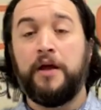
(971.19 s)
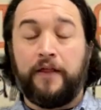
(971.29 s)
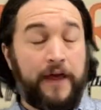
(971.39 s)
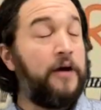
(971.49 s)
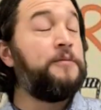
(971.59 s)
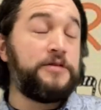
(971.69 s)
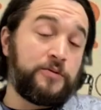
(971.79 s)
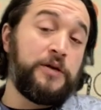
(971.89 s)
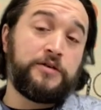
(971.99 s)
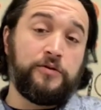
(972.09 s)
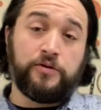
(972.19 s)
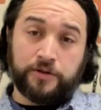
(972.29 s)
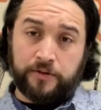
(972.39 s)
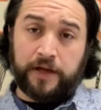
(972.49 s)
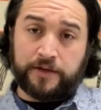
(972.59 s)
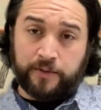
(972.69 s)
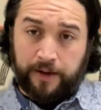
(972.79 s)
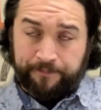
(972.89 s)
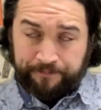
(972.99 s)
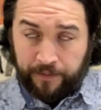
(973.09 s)
That would be sweet too, you can do that as well.
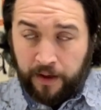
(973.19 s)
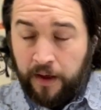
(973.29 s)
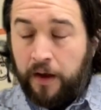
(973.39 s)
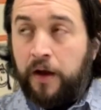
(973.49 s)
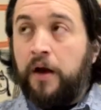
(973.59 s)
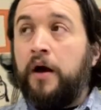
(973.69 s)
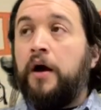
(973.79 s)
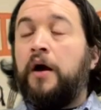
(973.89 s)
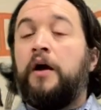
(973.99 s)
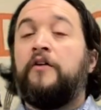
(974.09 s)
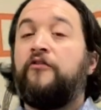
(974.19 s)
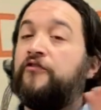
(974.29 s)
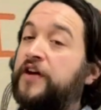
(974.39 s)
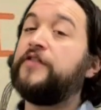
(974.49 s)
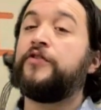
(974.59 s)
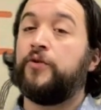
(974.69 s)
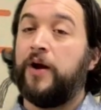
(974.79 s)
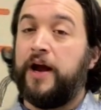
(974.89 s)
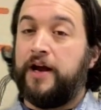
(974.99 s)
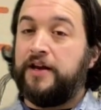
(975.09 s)
5th grade,